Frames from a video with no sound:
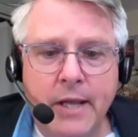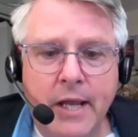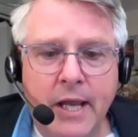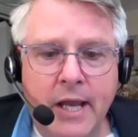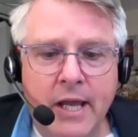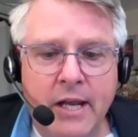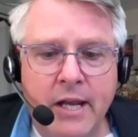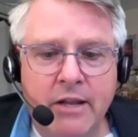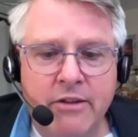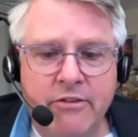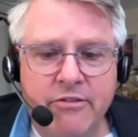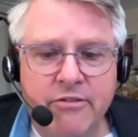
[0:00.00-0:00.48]

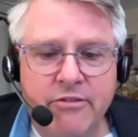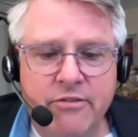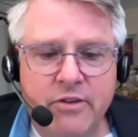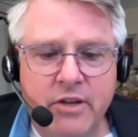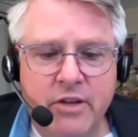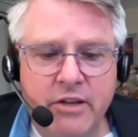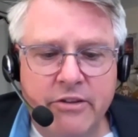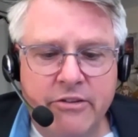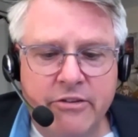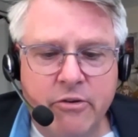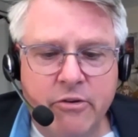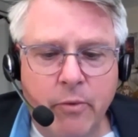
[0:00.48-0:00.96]
And it's
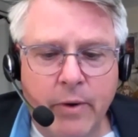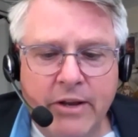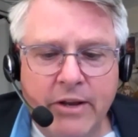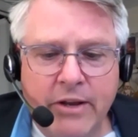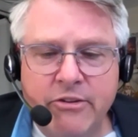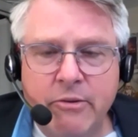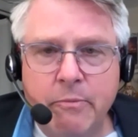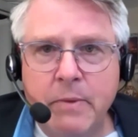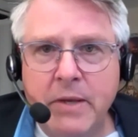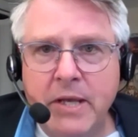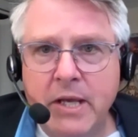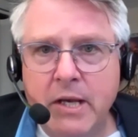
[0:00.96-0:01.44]
great
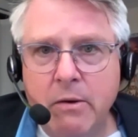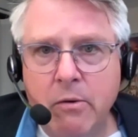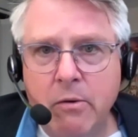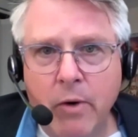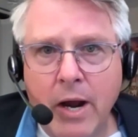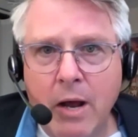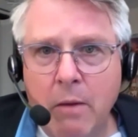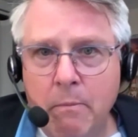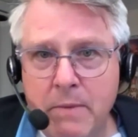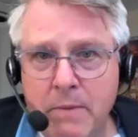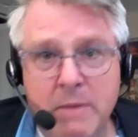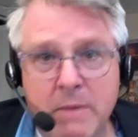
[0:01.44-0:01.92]
to be
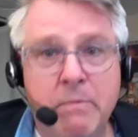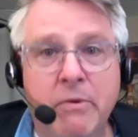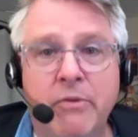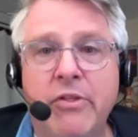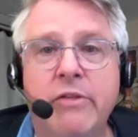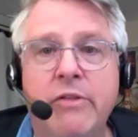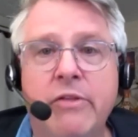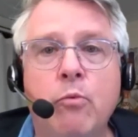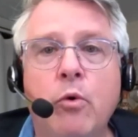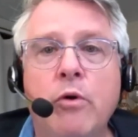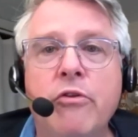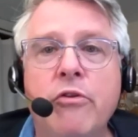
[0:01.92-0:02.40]
around people
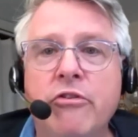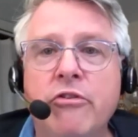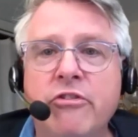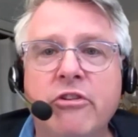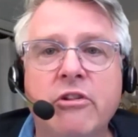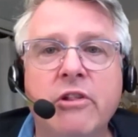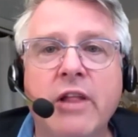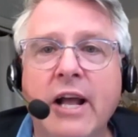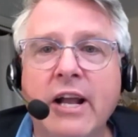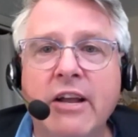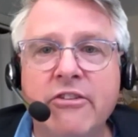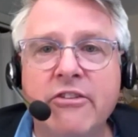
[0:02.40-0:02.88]
where there's
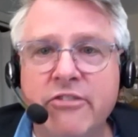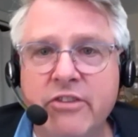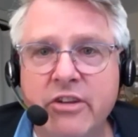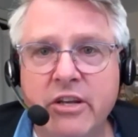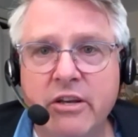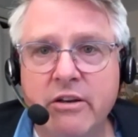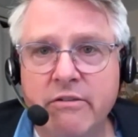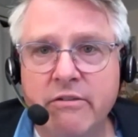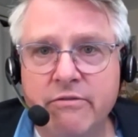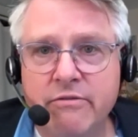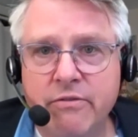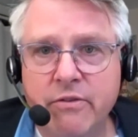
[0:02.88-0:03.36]
a
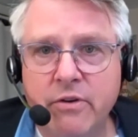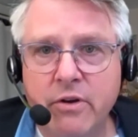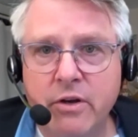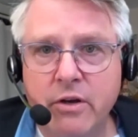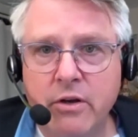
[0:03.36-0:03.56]
legacy of